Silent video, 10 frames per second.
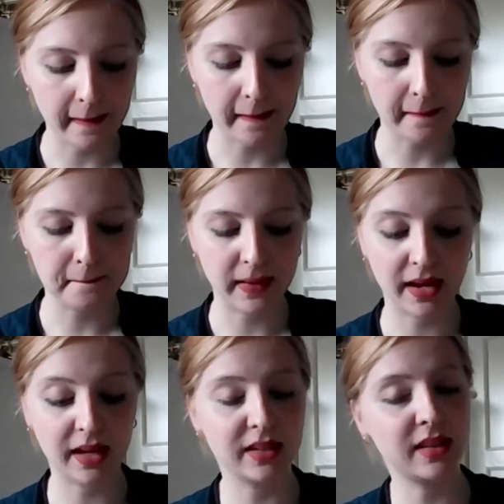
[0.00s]
Um,
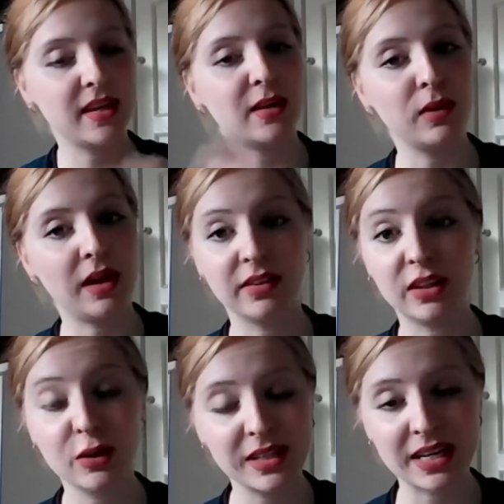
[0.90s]
and at the end, we'll have a
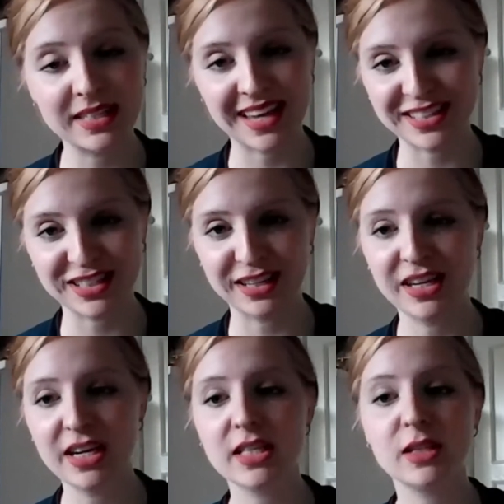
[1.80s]
Q&A session.
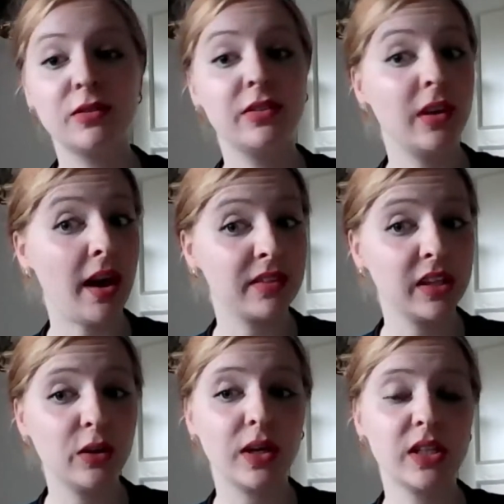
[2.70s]
So if you have any
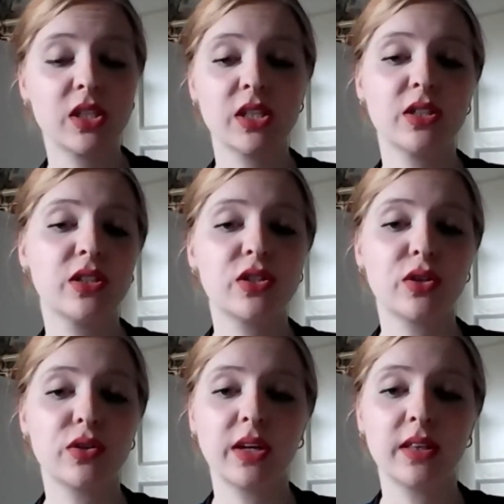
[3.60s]
questions
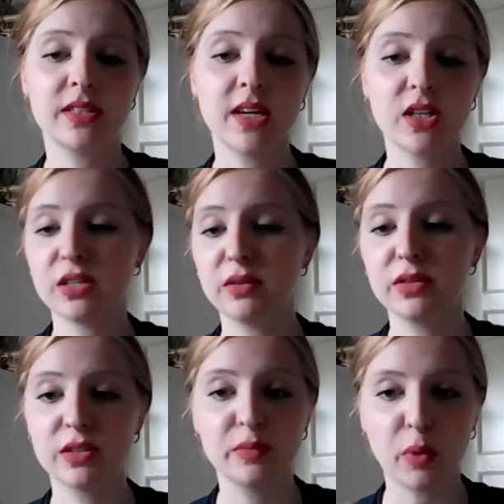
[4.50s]
during the session,
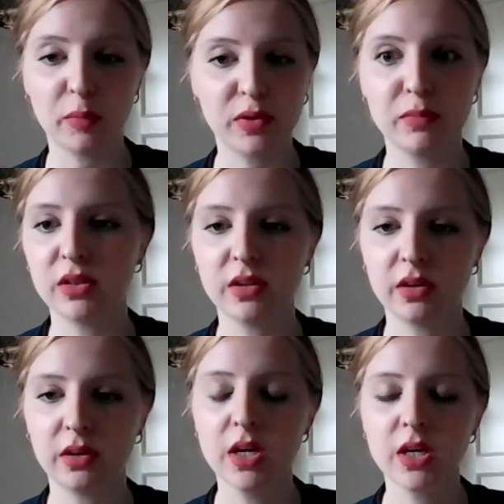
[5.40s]
just pop them in
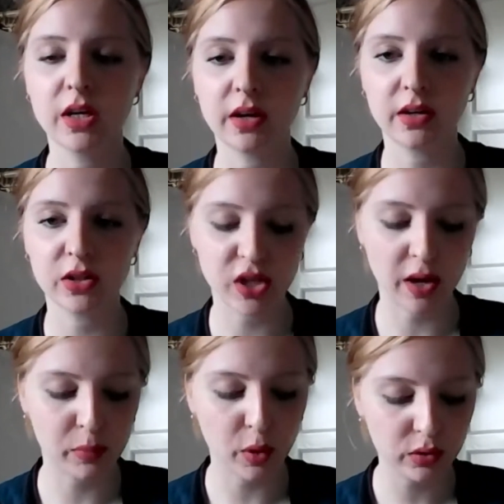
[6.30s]
the uh,
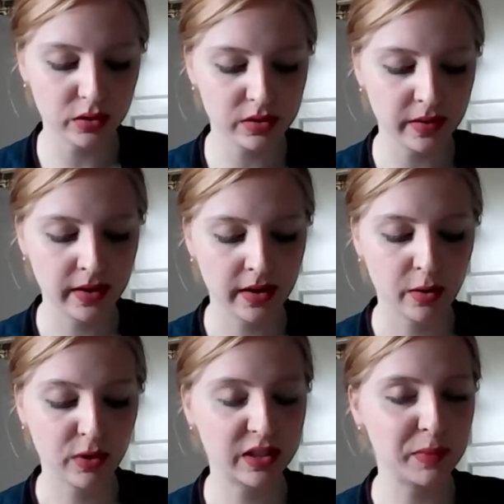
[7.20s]
chat box.
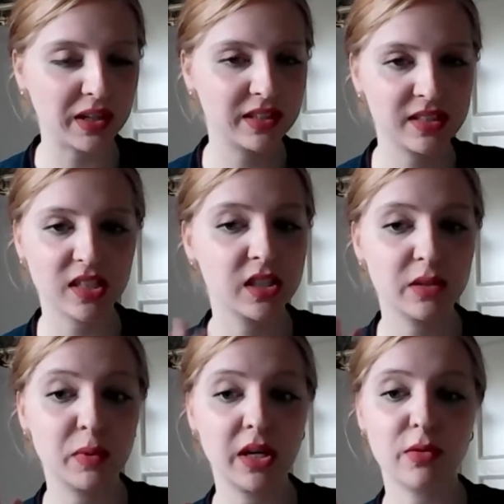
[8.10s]
We're expecting the session
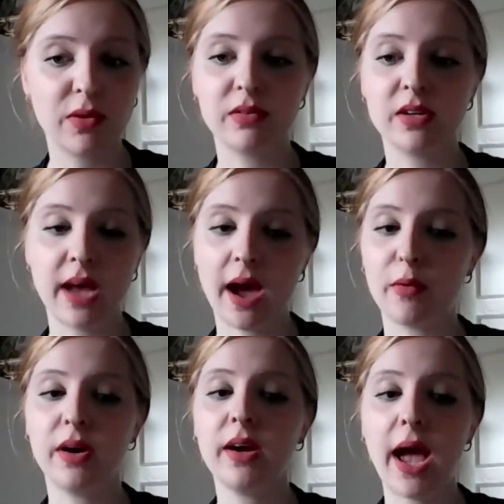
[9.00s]
to be around an
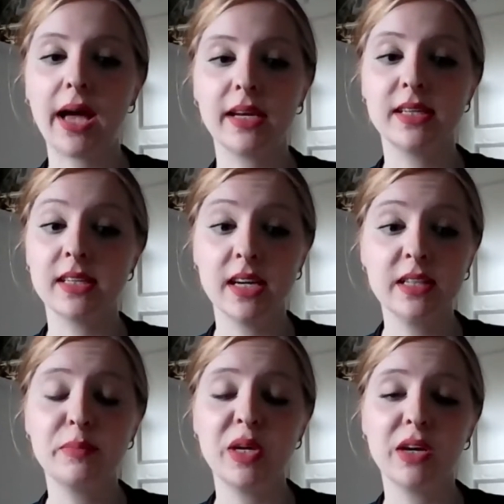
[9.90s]
hour and it
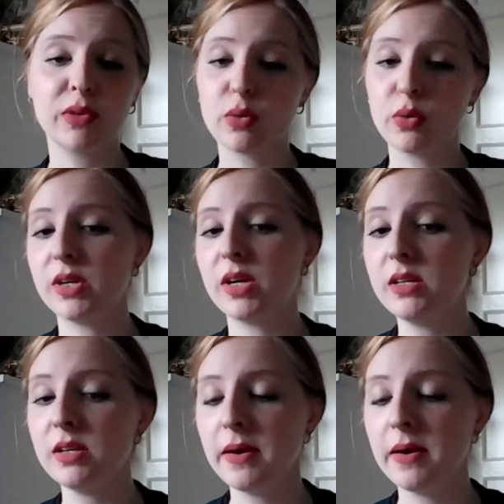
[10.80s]
is being recorded.